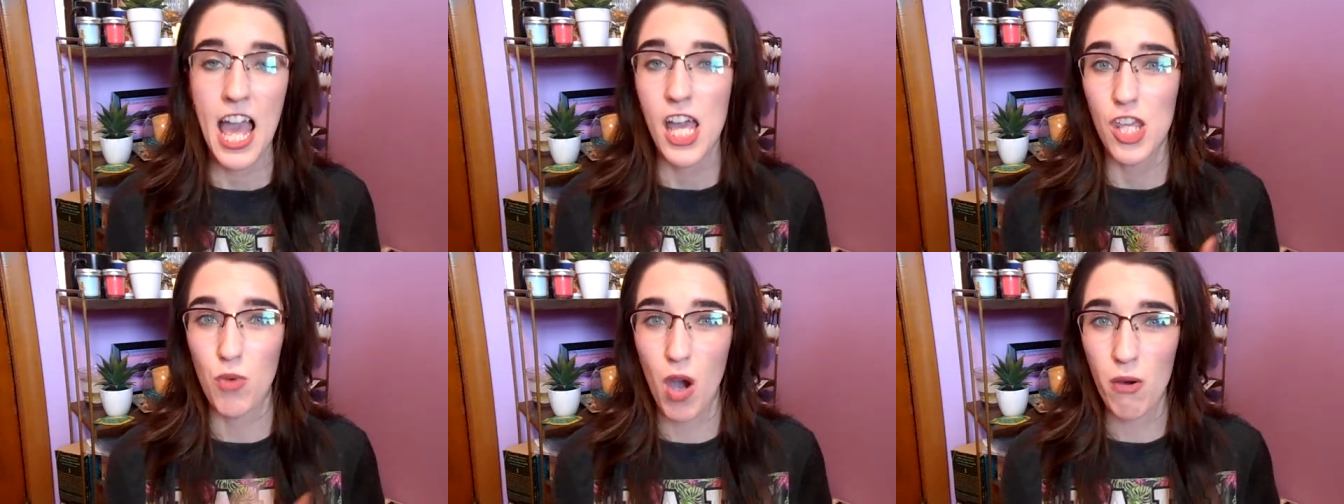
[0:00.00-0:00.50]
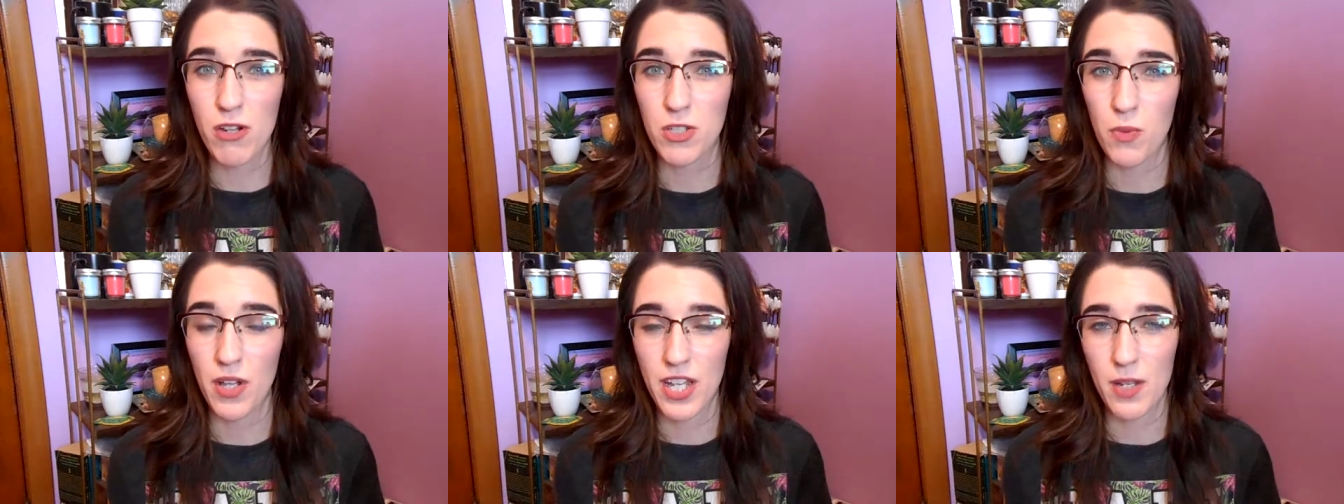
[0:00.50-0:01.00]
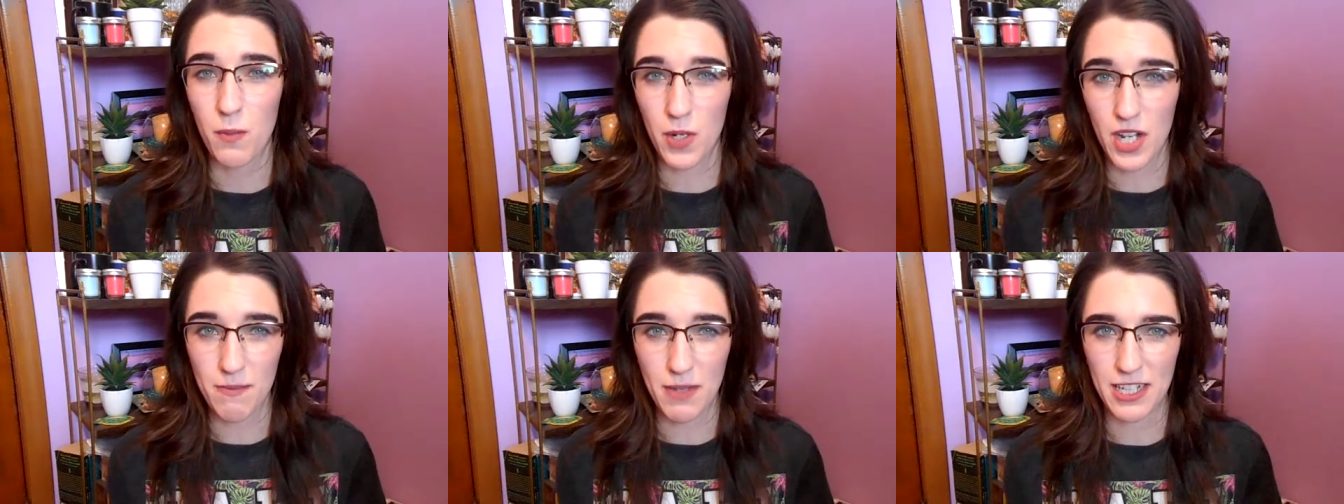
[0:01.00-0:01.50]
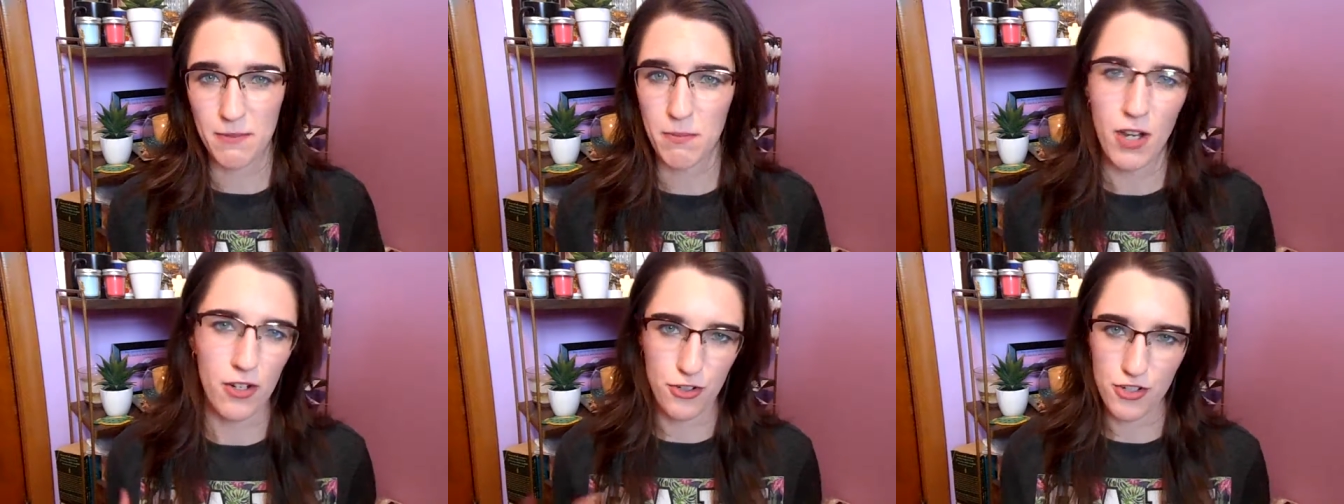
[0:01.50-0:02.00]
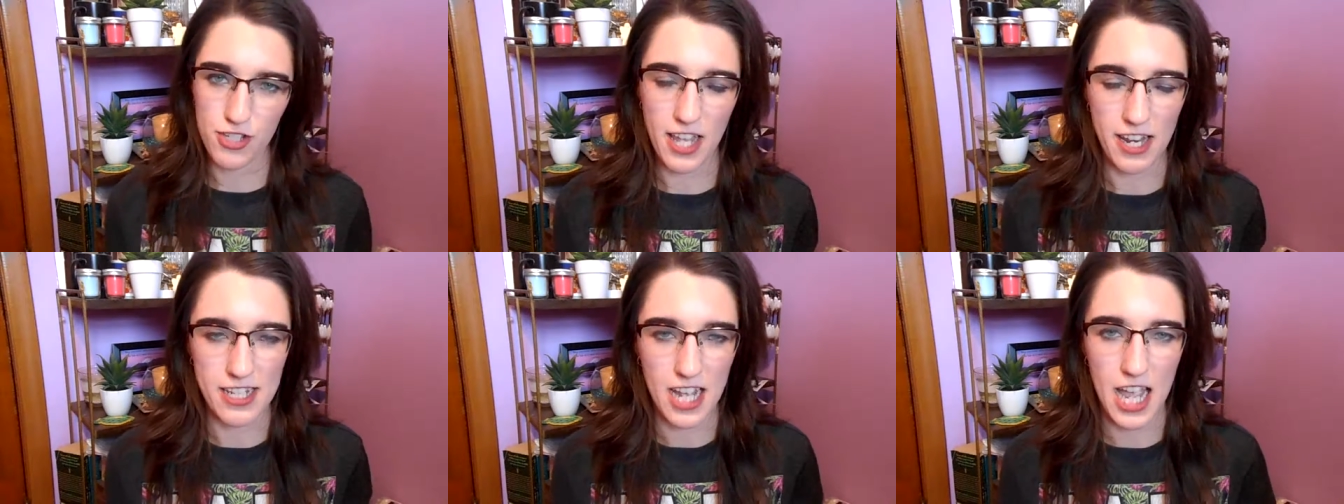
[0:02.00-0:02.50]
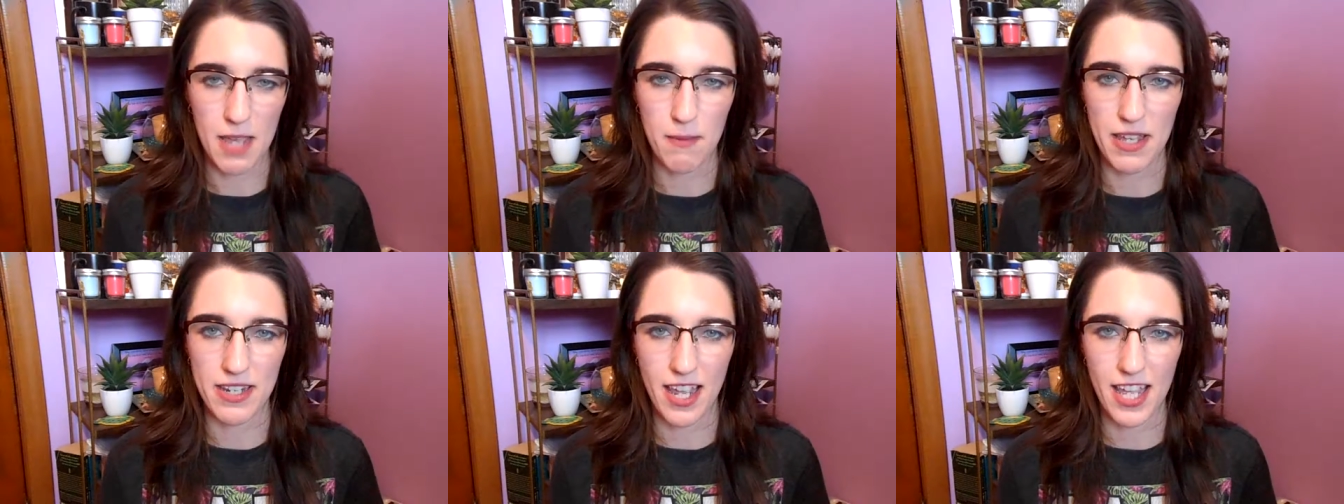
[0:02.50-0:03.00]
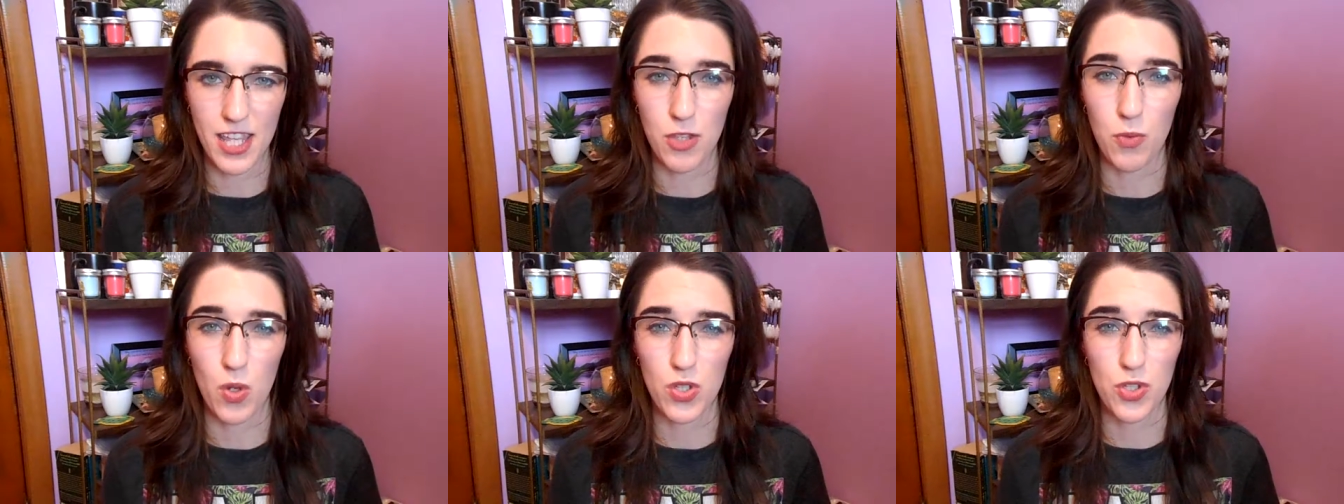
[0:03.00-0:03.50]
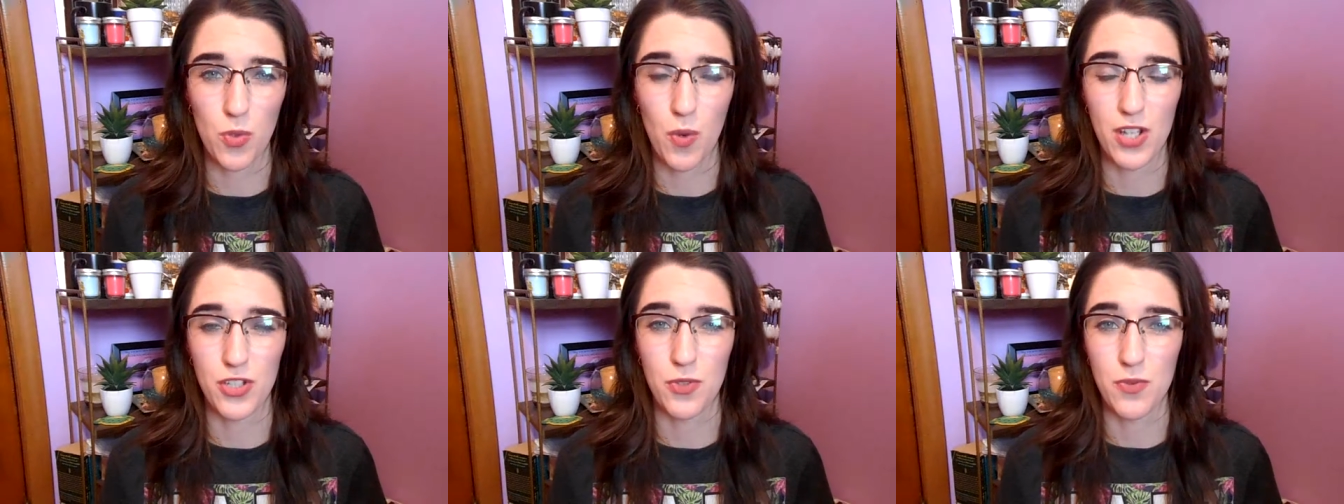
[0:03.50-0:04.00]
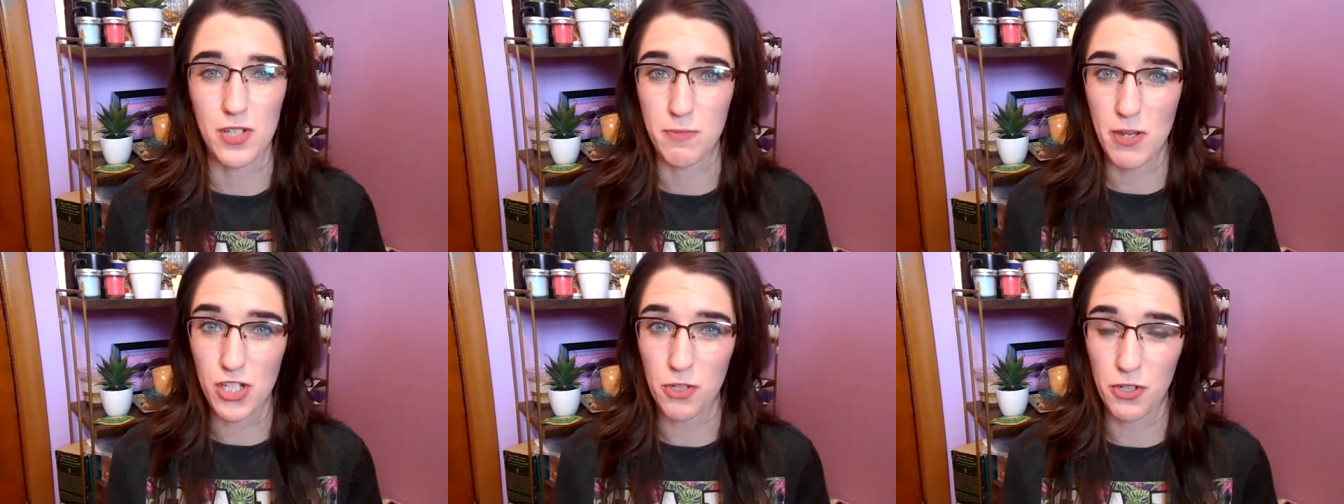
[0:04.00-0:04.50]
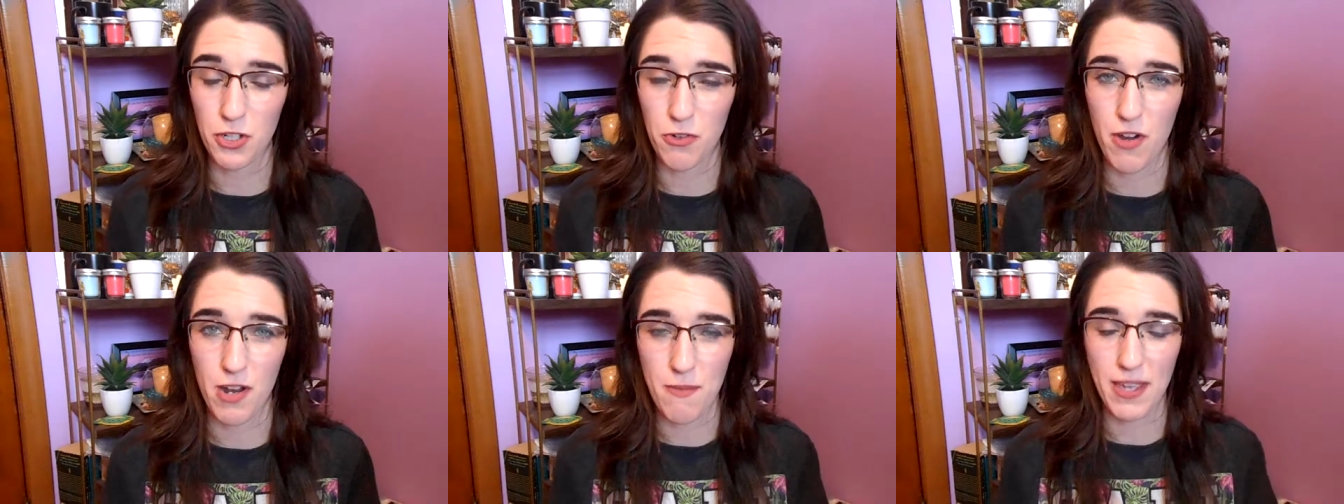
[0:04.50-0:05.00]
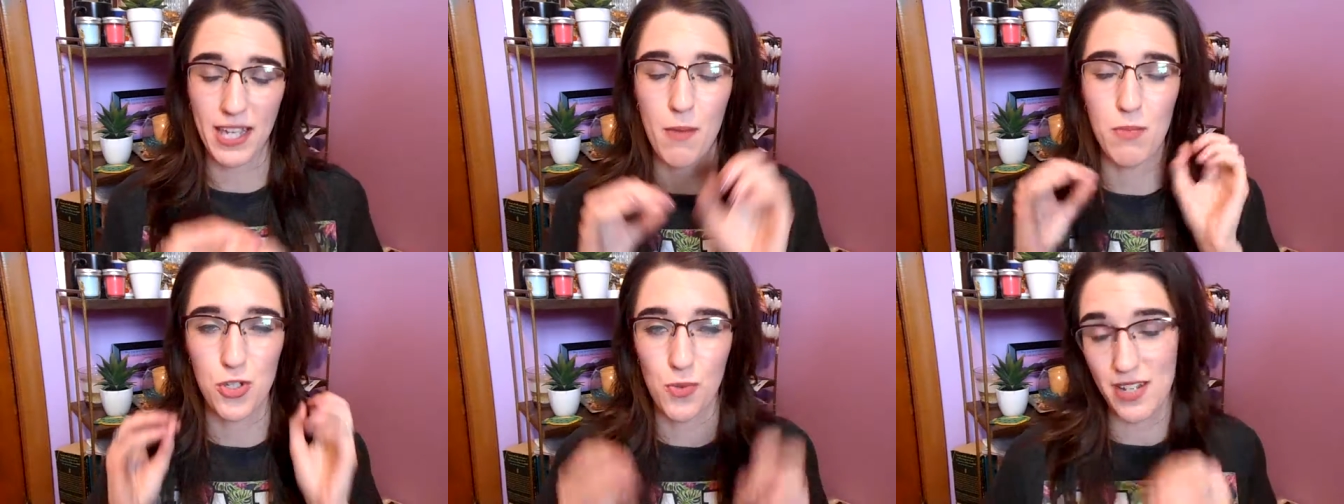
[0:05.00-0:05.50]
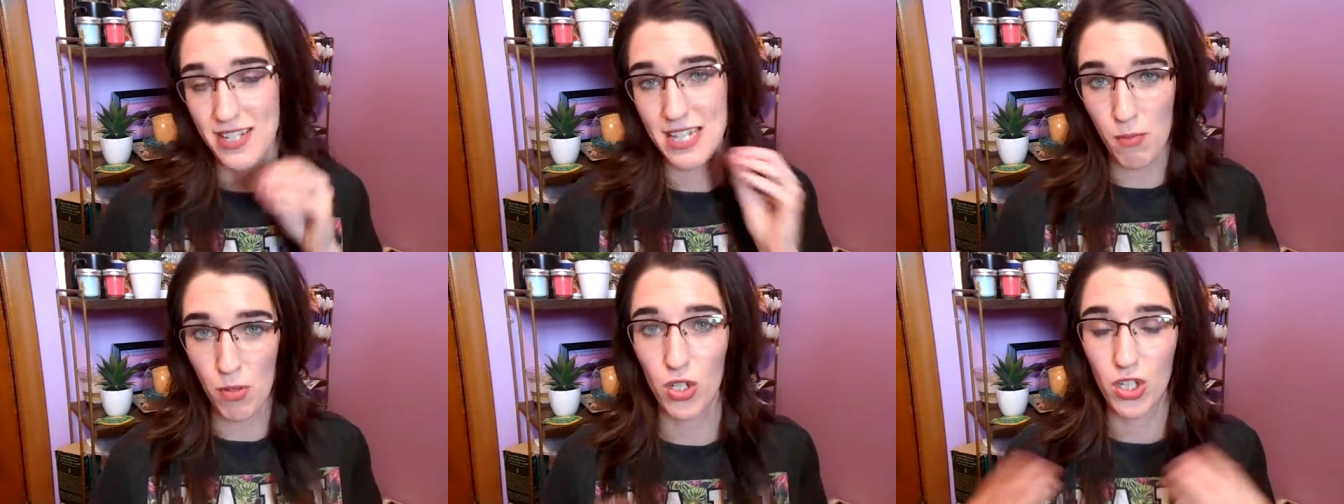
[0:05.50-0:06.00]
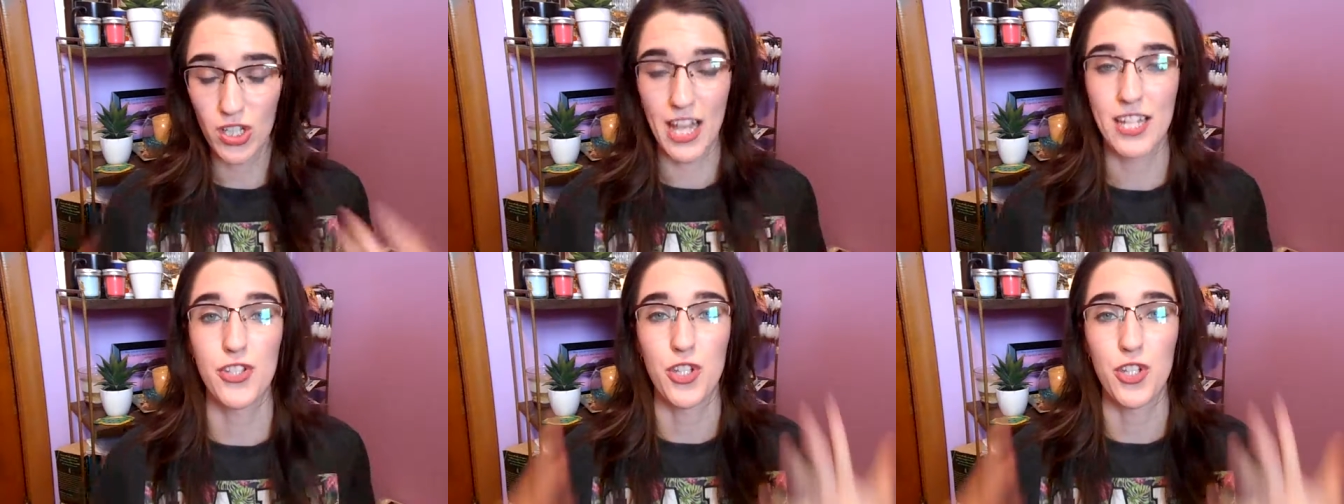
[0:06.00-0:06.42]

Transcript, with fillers: You always want it when you have makeup on or just any time at night. You also want to, especially when you're wearing makeup, do a double cleanse.